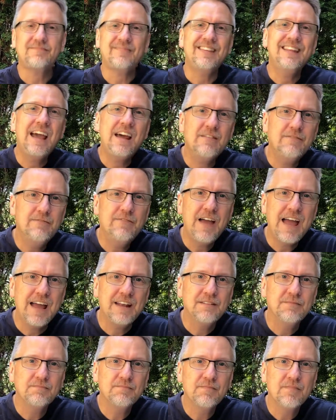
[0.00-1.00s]
That
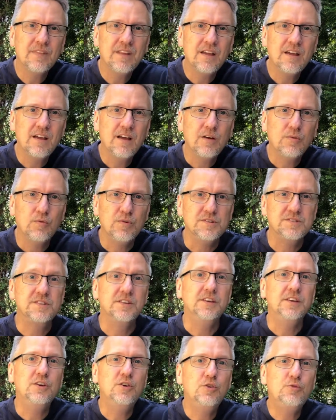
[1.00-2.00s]
event was
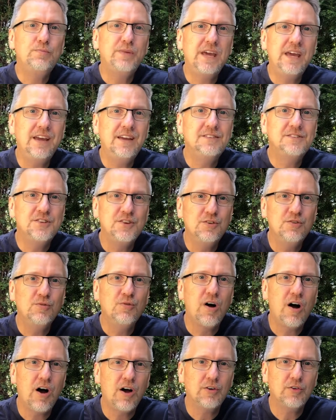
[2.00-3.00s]
the UP
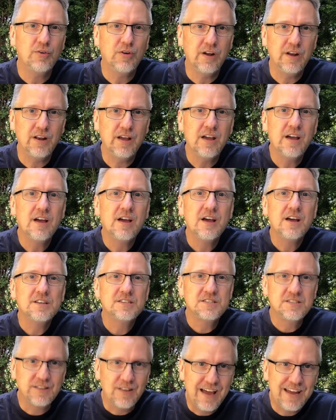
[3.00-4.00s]
200
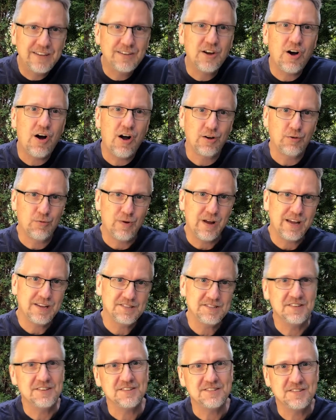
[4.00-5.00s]
sled dog
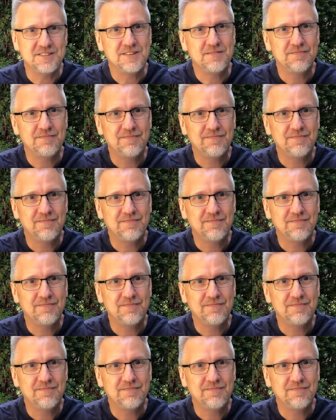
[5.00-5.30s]
races.